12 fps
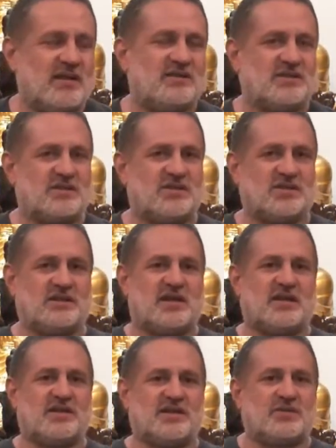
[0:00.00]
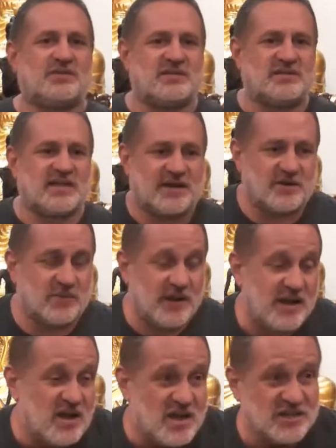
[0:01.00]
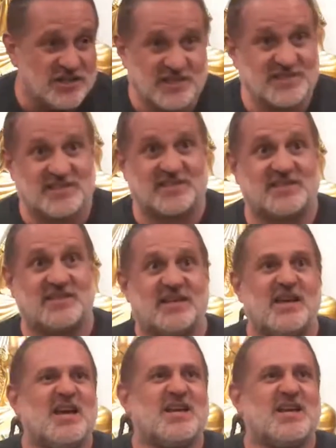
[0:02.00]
Just good kind of do it the standard way, just to see,